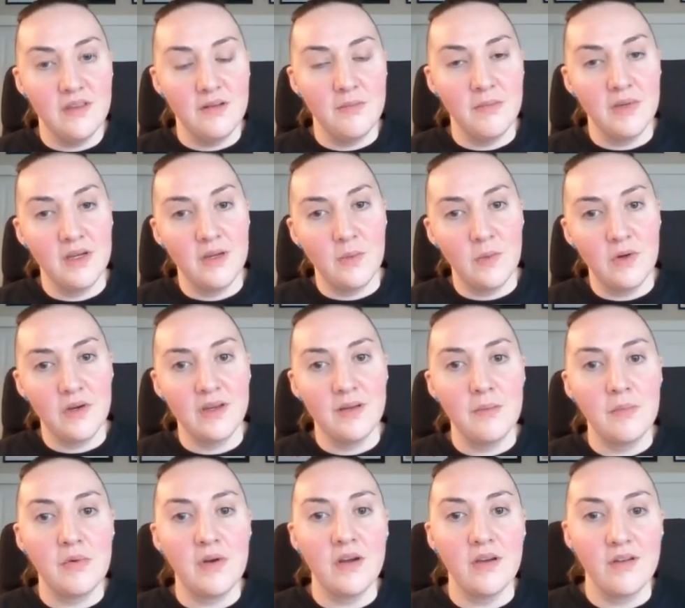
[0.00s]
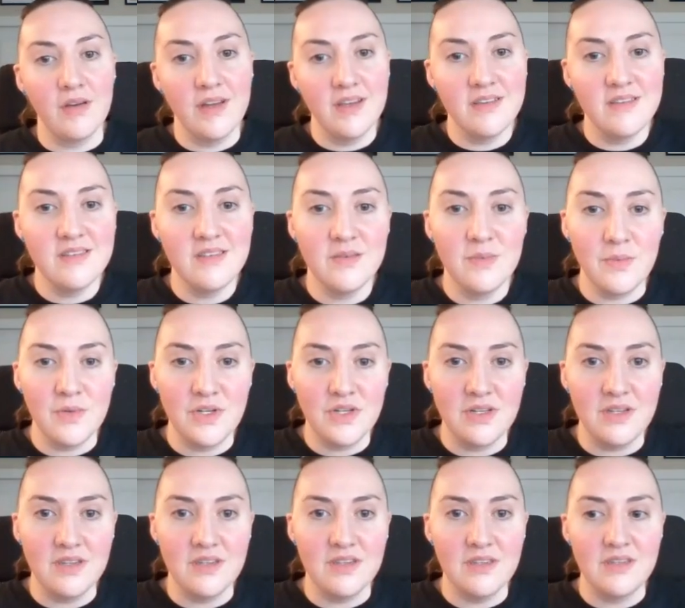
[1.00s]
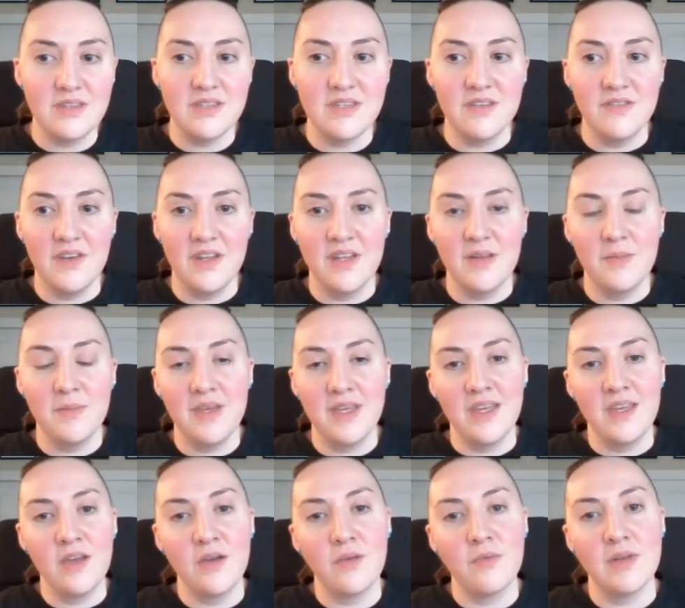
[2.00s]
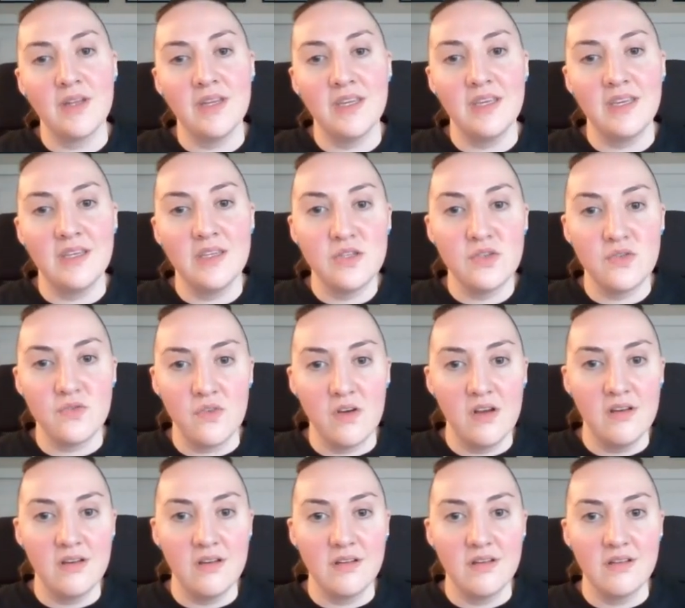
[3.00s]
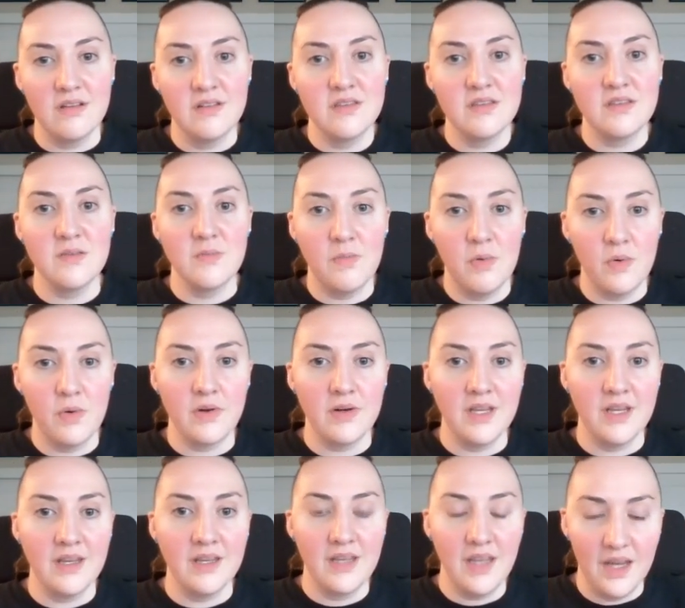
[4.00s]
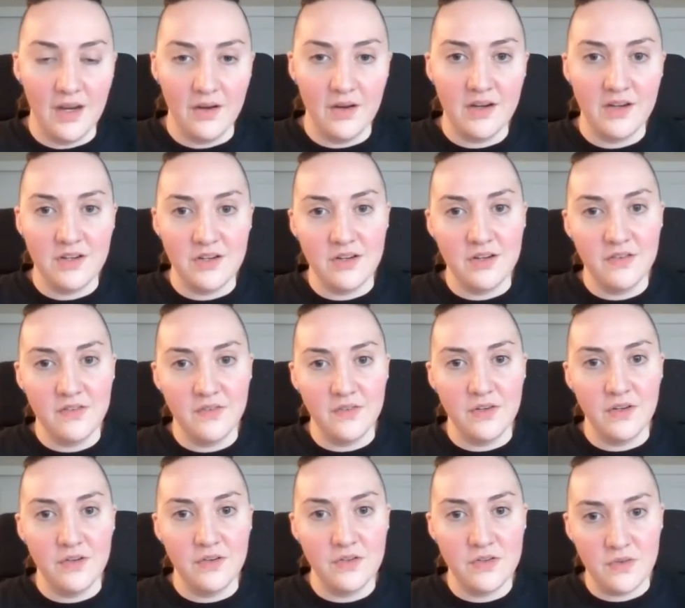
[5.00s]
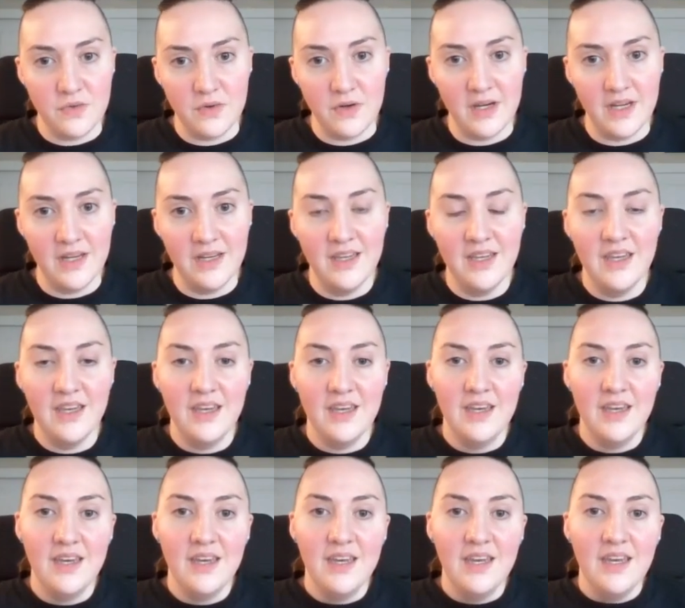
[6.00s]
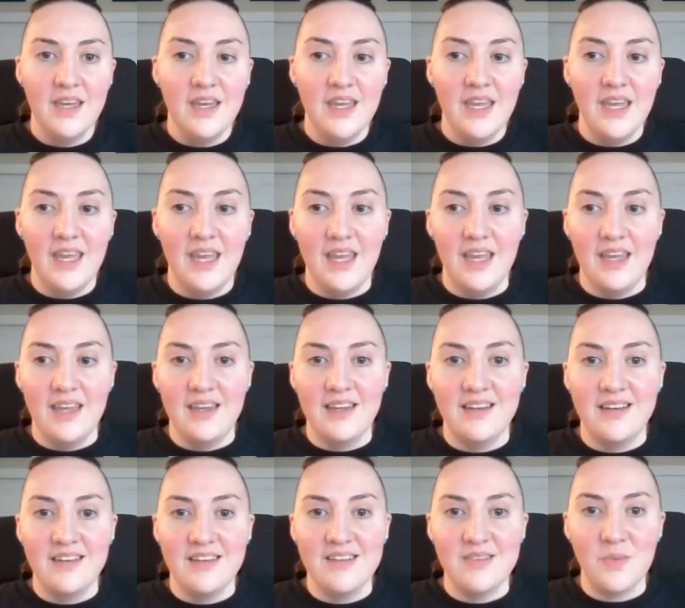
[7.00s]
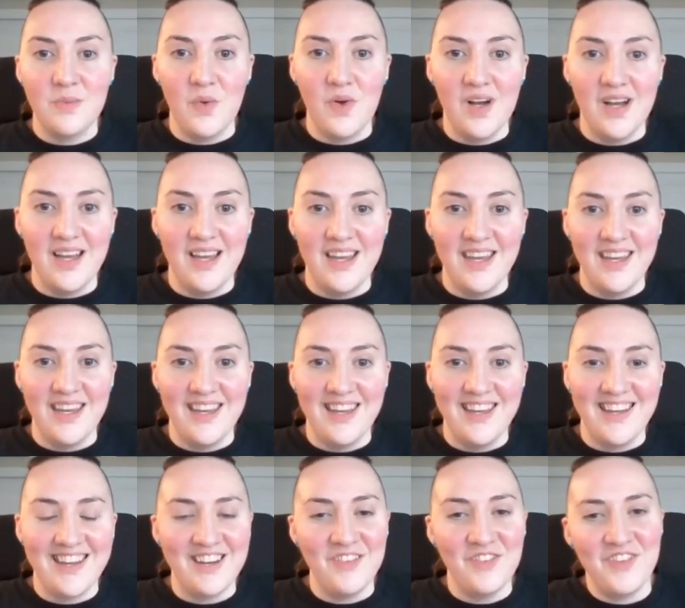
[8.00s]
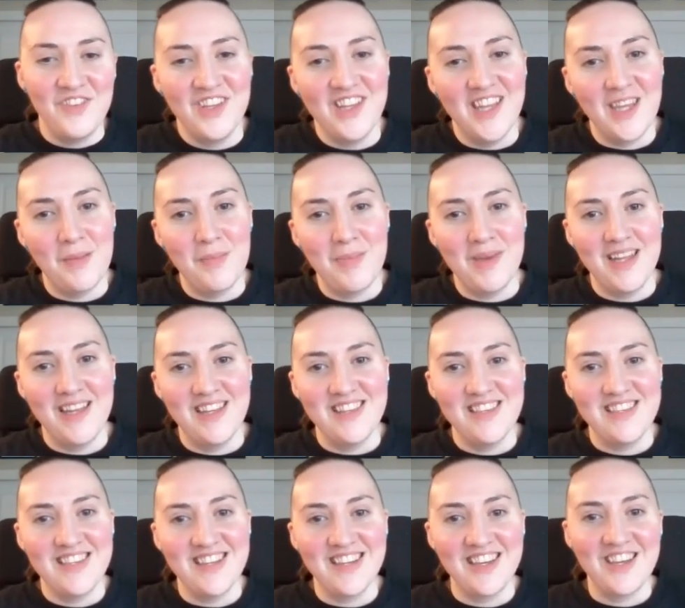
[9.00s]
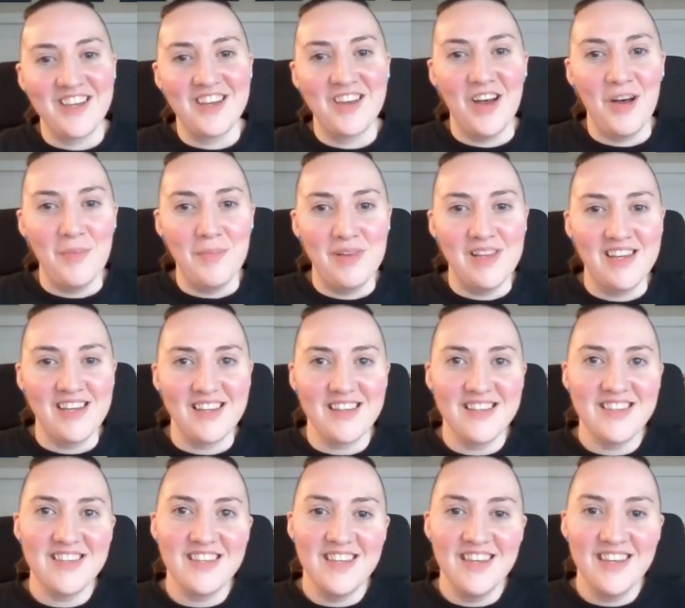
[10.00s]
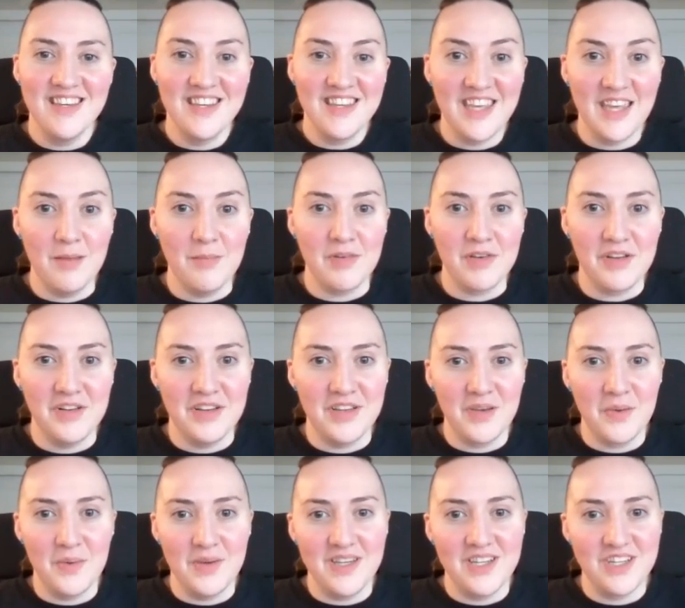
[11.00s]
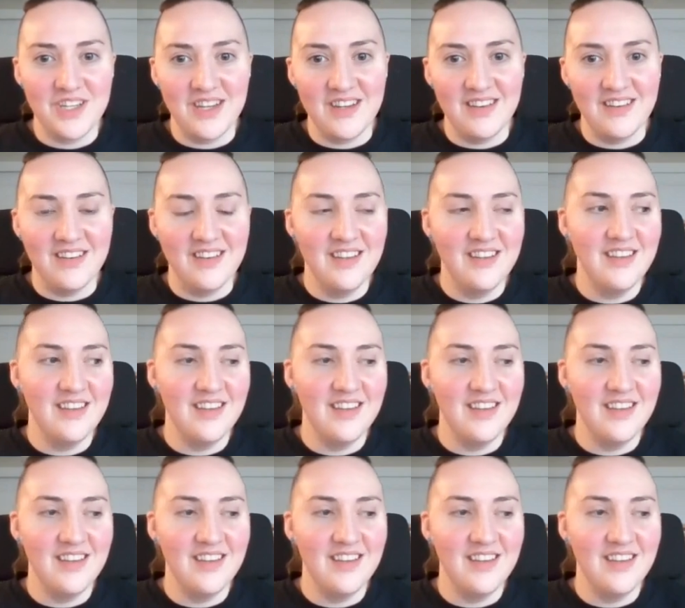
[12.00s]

in my work in progress, which is developing a really strong supporting character for your story, and why it can feel like balancing a complex chemical equation.